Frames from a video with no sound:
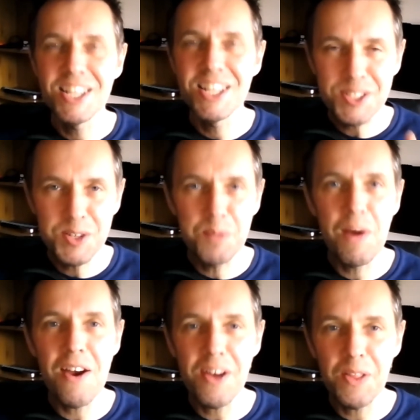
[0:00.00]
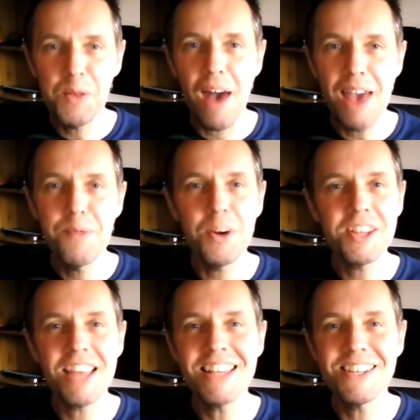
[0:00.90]
Somewhere along the way, what did
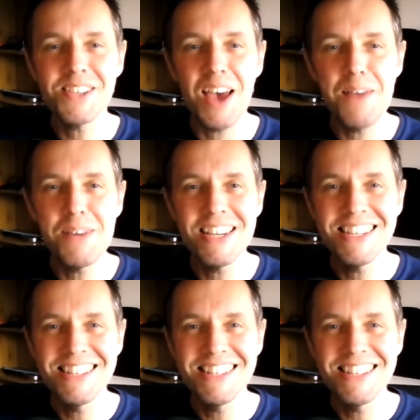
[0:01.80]
they do, Simon?